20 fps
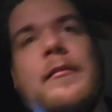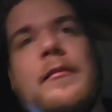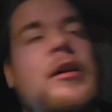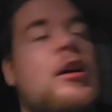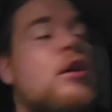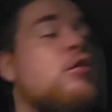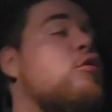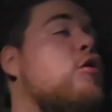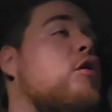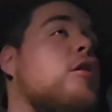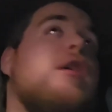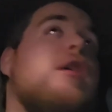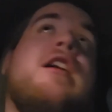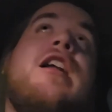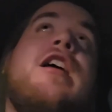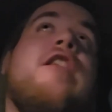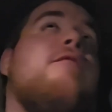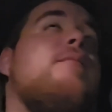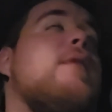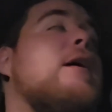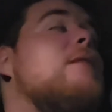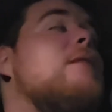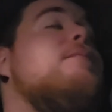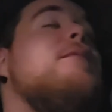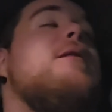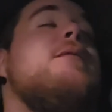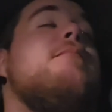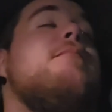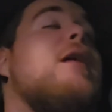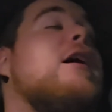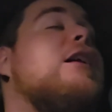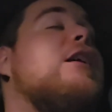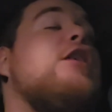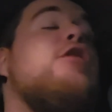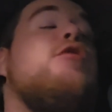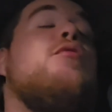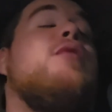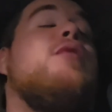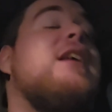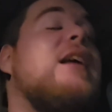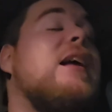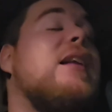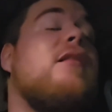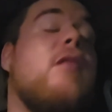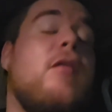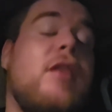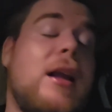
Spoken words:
You couldn't have paid me money to get